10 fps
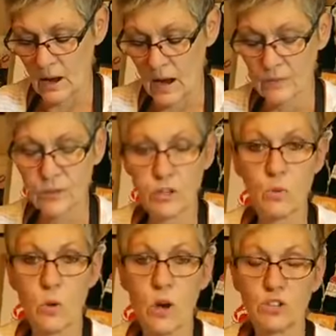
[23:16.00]
after you
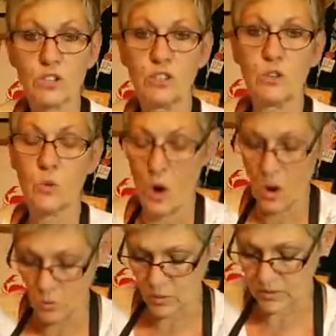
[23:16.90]
wash it, you
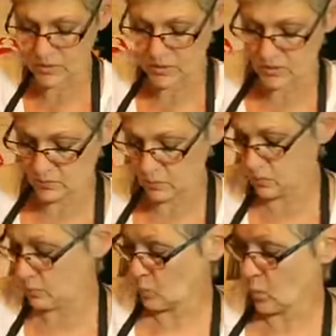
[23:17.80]
always
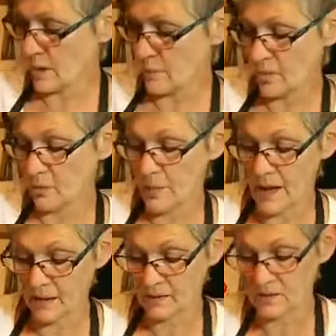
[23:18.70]
wipe the
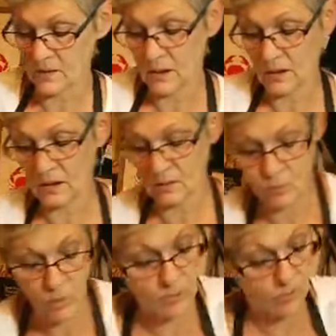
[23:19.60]
back side. Wipe the